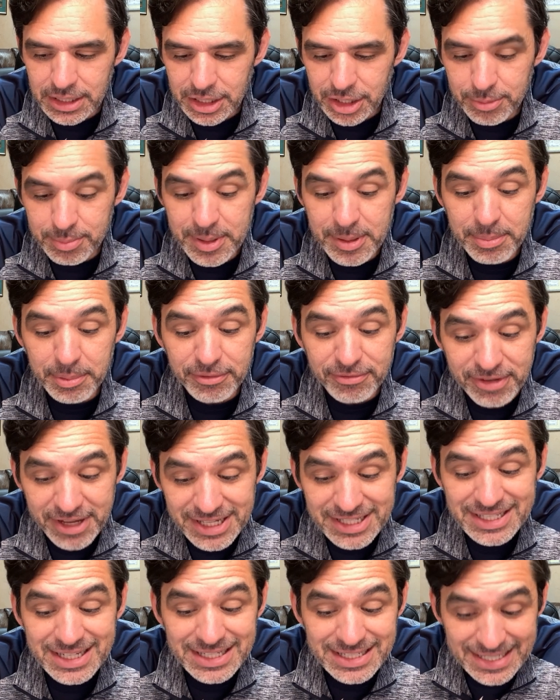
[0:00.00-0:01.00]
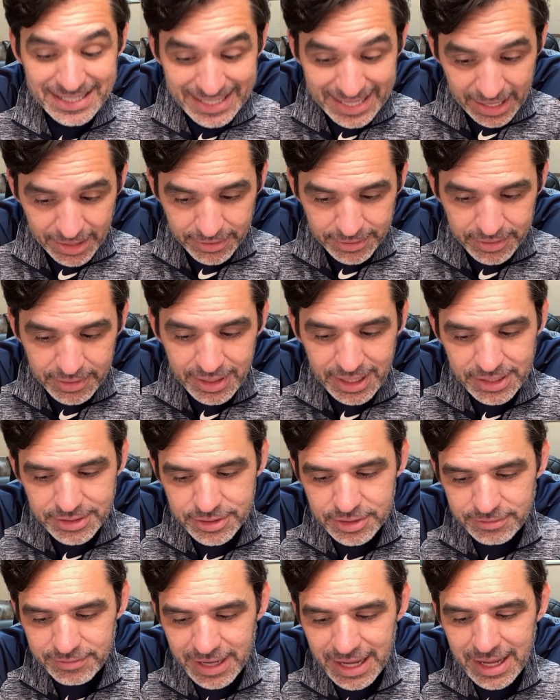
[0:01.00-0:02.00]
The people faced it together and
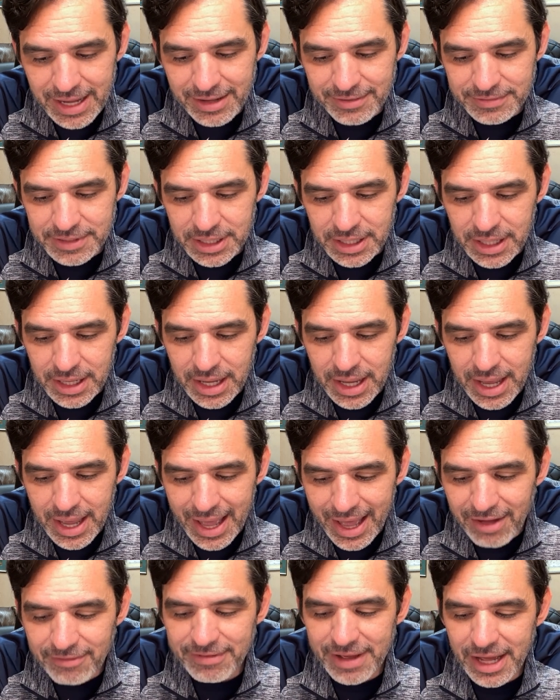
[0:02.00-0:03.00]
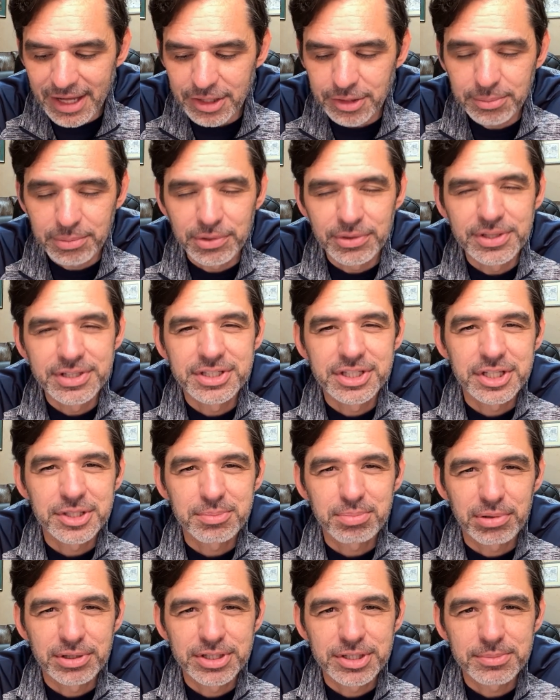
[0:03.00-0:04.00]
survived. How valuable is this
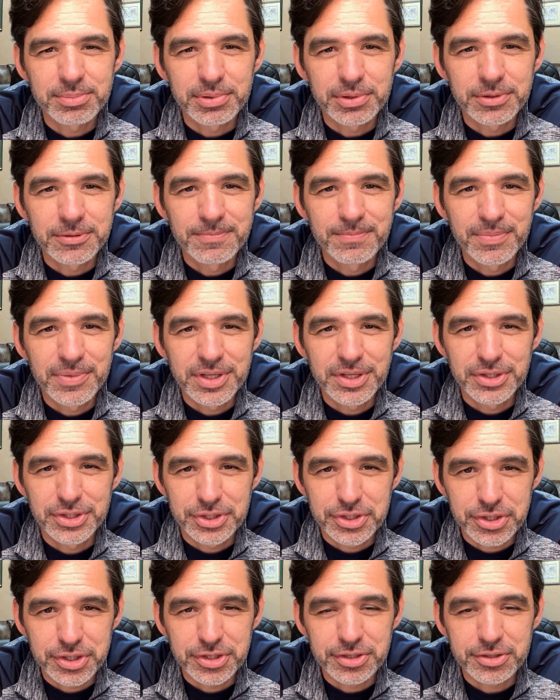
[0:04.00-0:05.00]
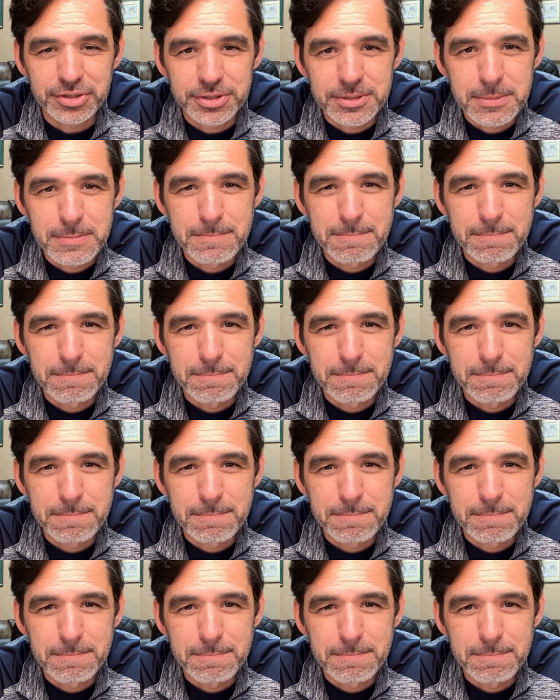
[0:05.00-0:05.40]
principle in the church?